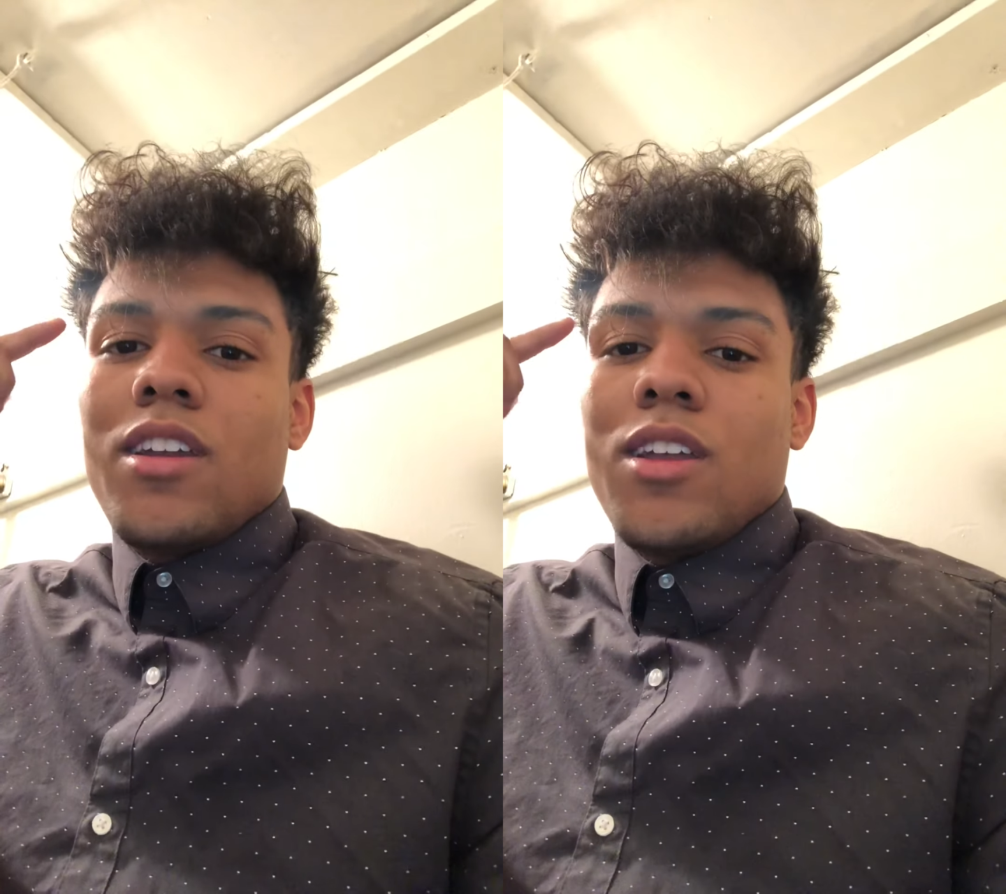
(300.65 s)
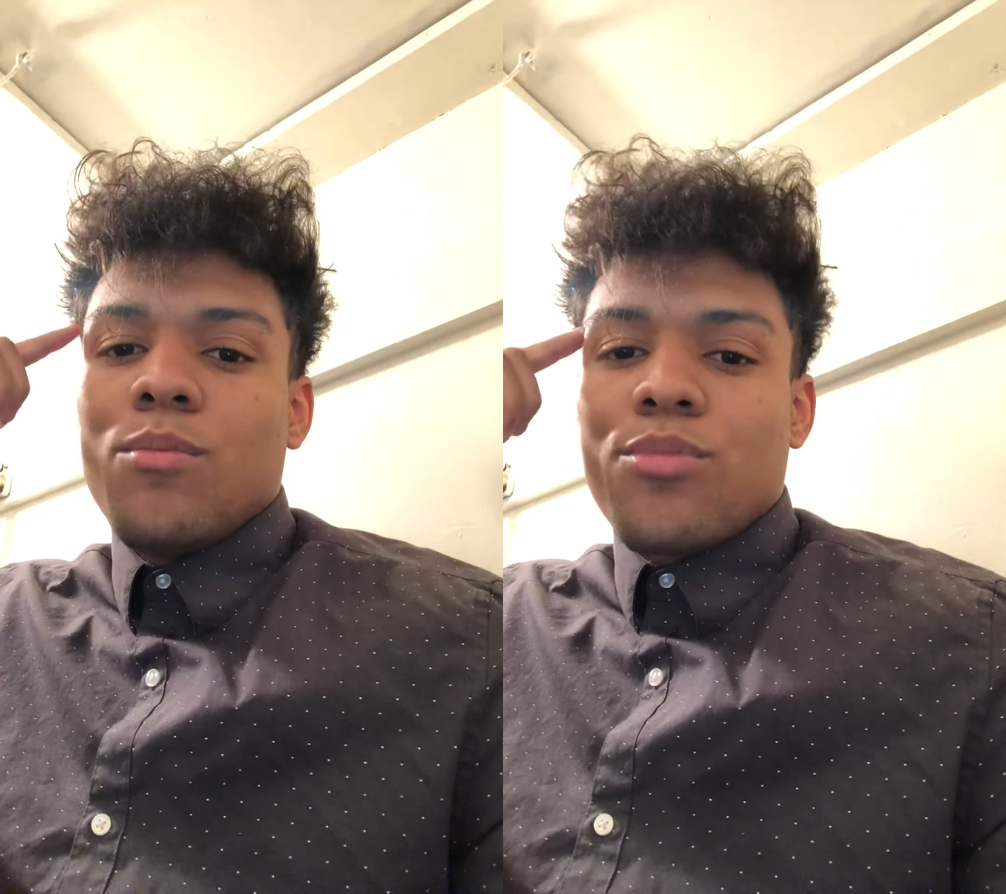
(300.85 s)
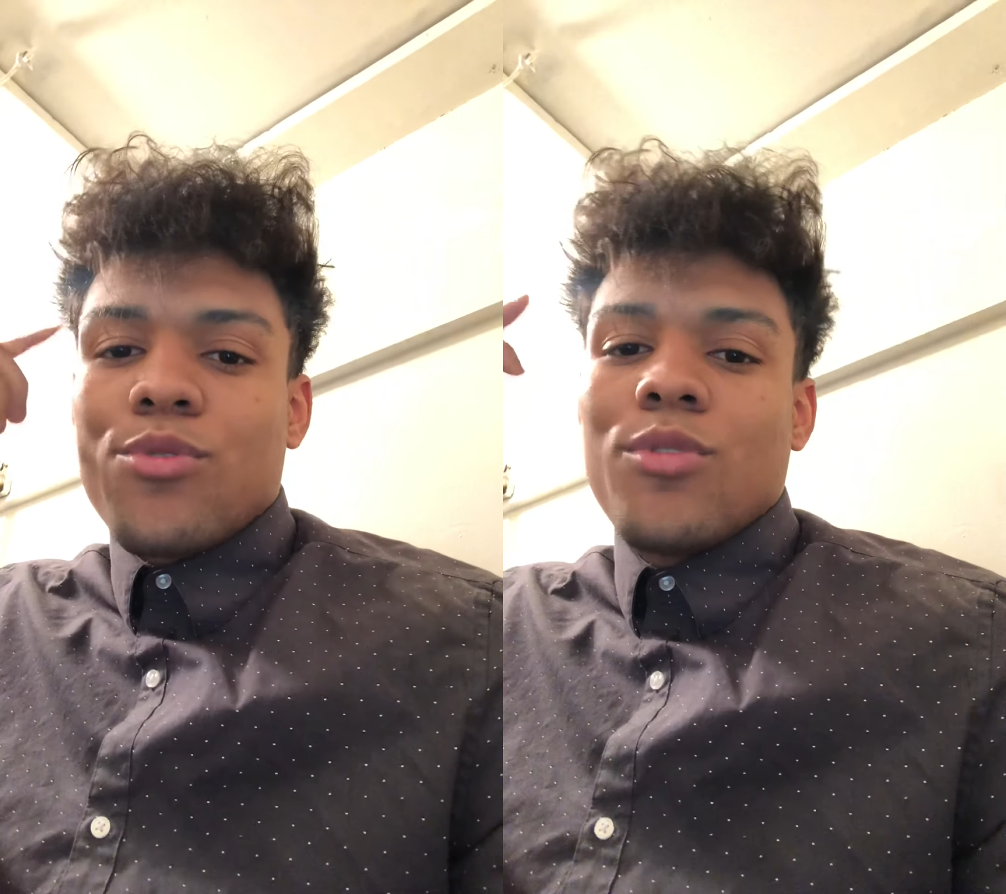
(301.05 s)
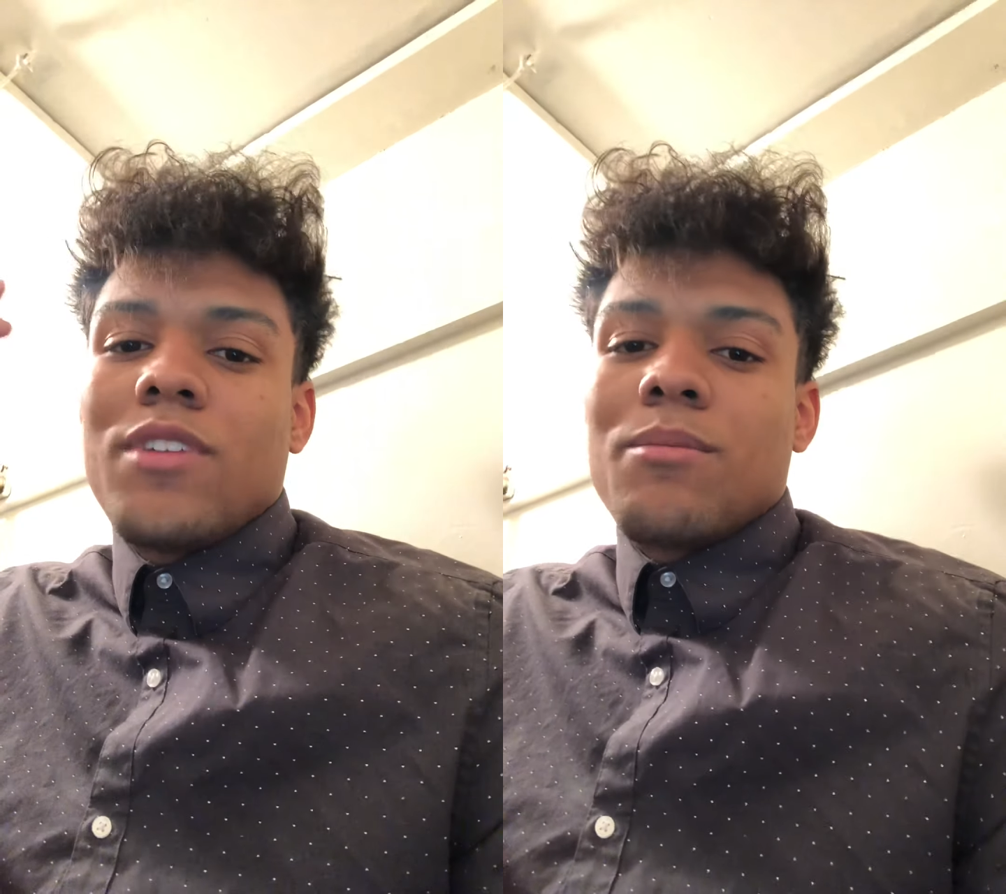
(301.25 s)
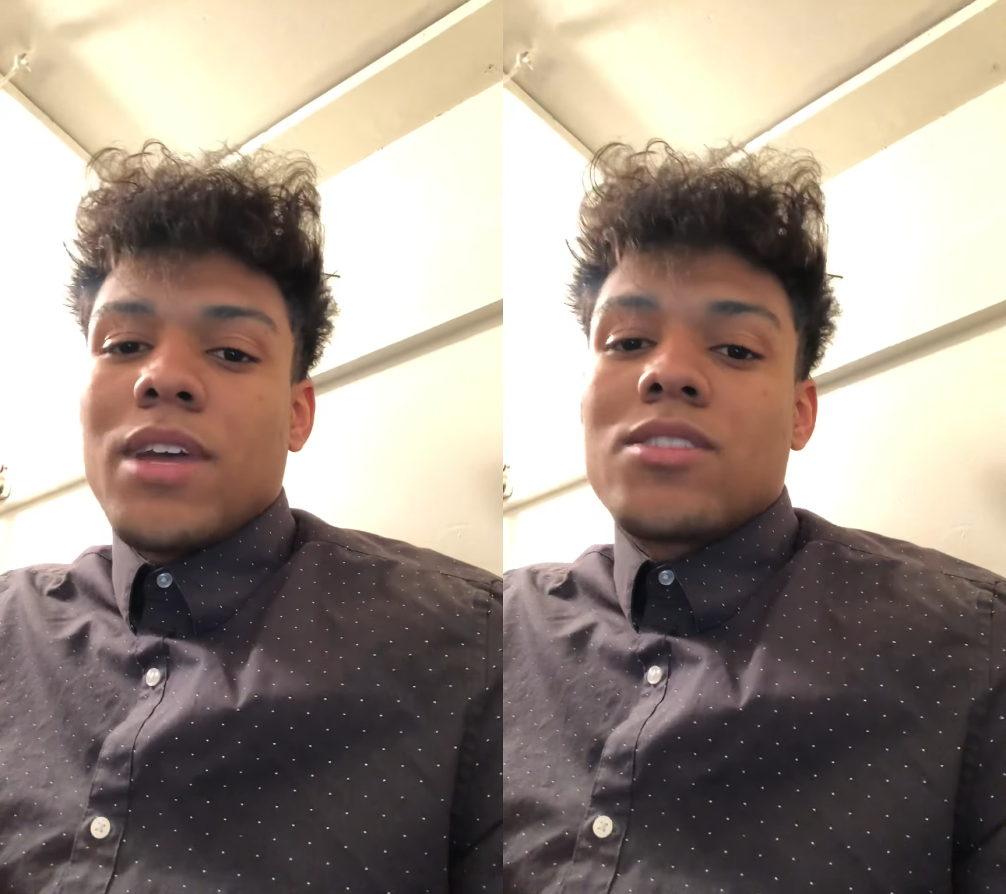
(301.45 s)

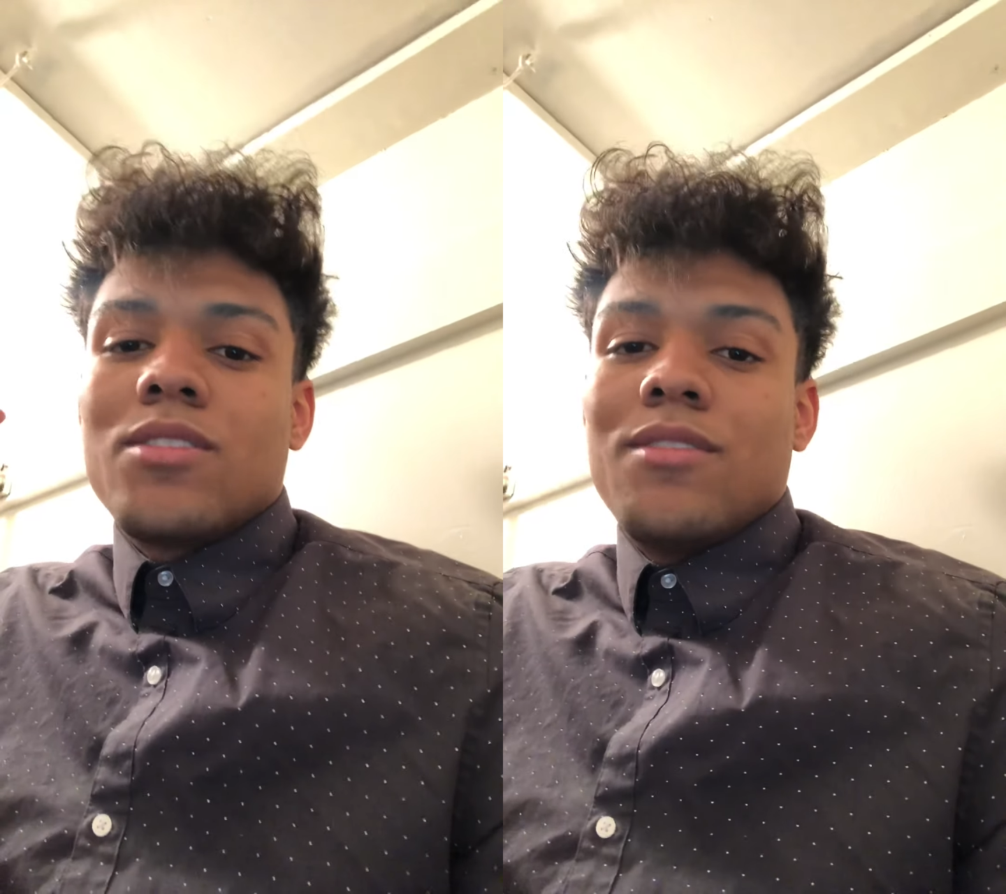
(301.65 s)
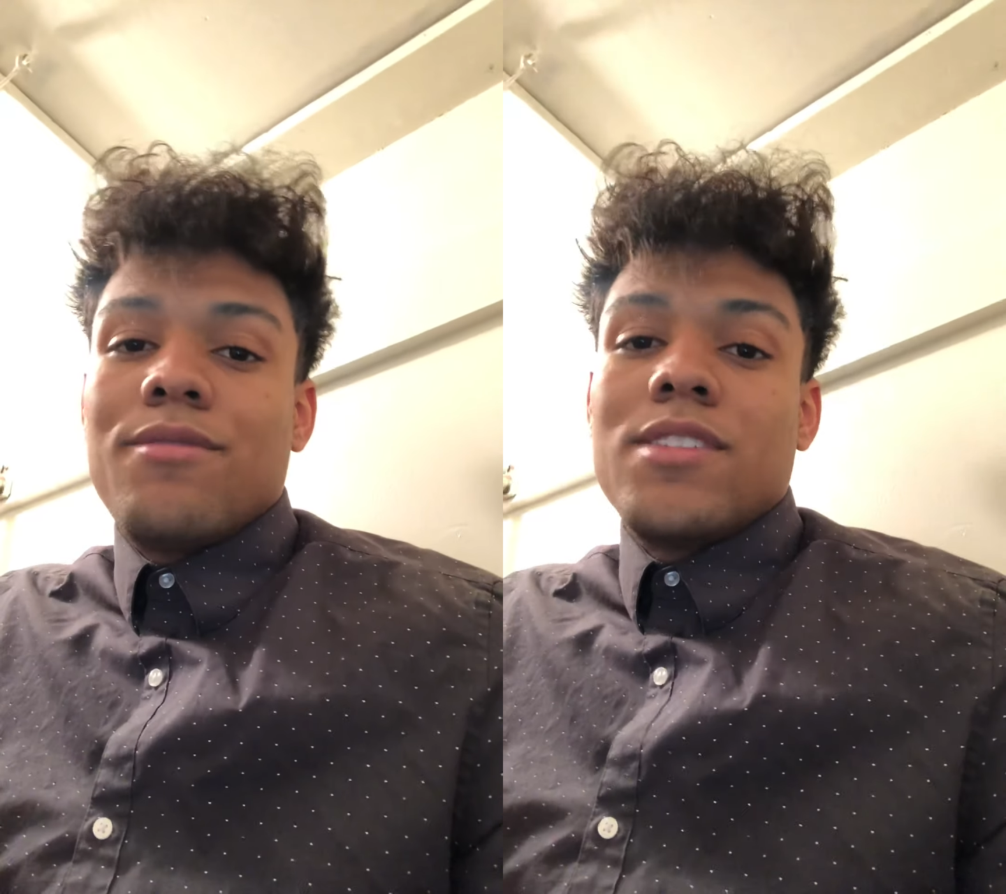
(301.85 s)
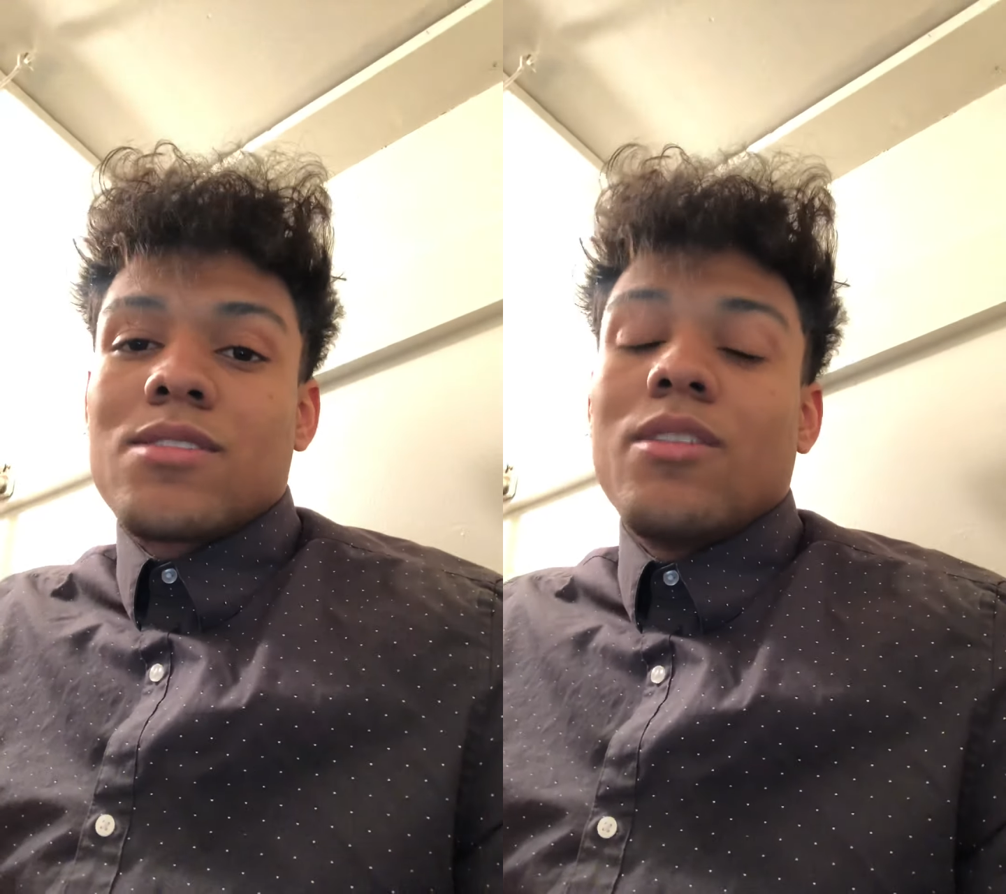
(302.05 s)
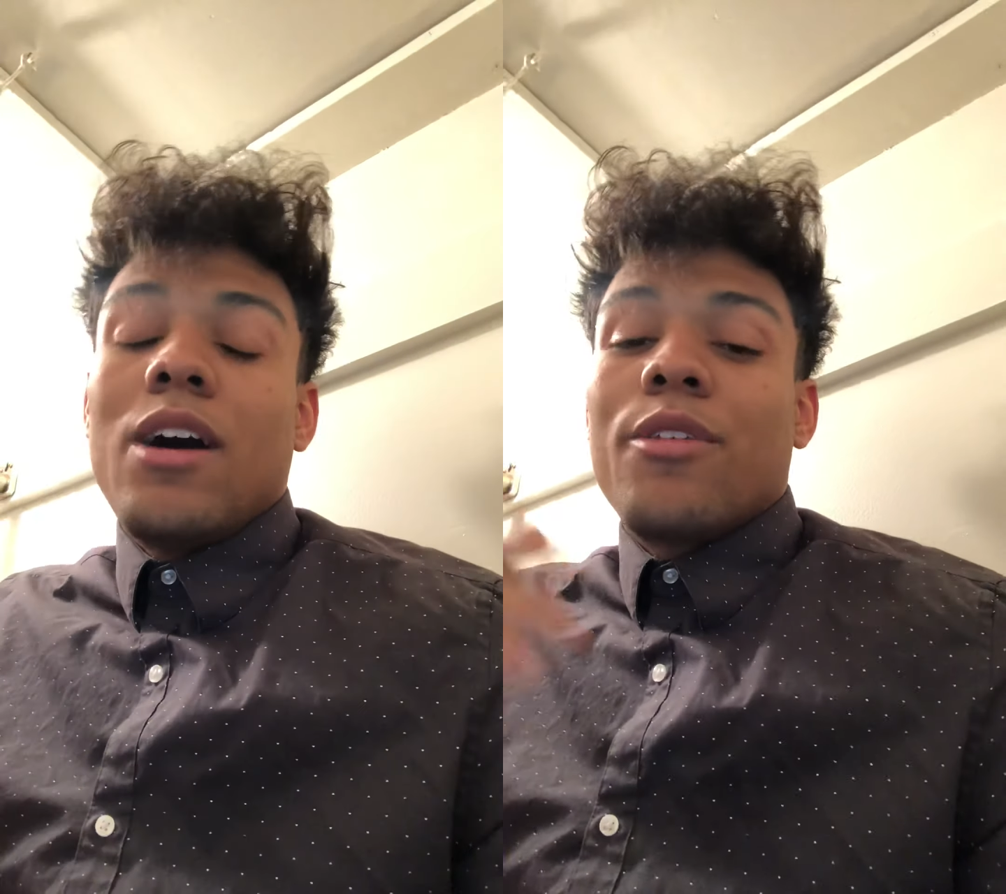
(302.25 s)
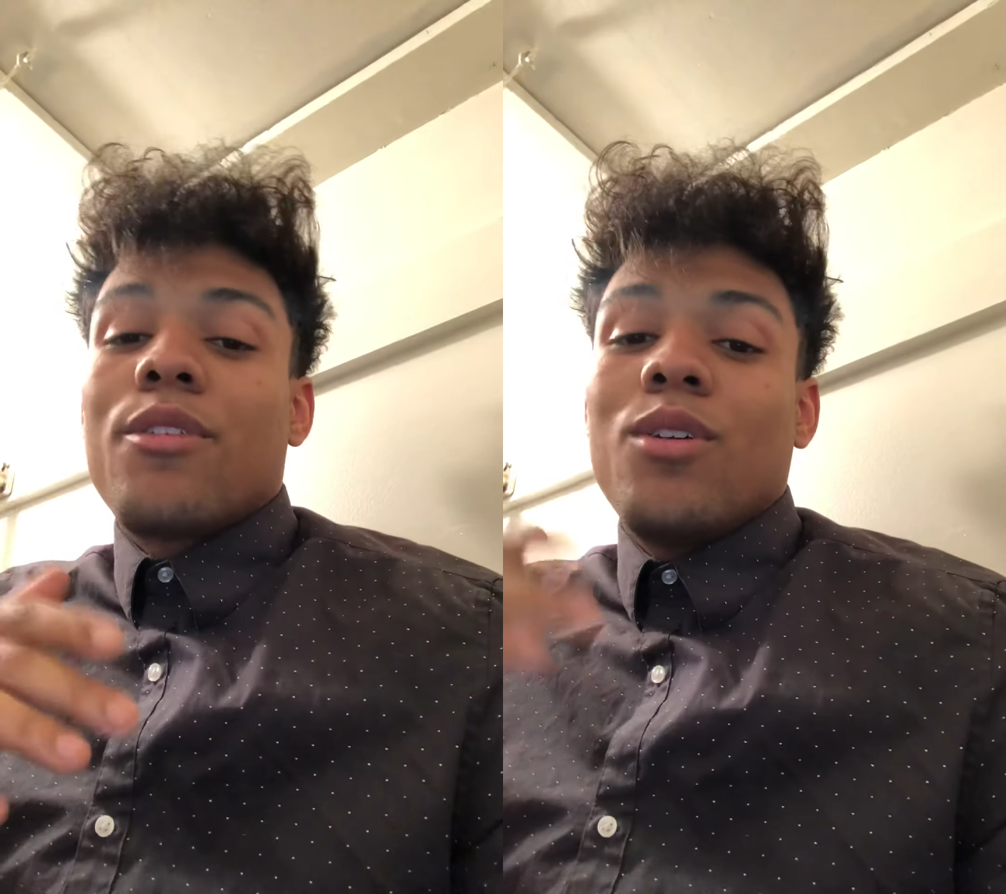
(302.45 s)
improving mental and physical health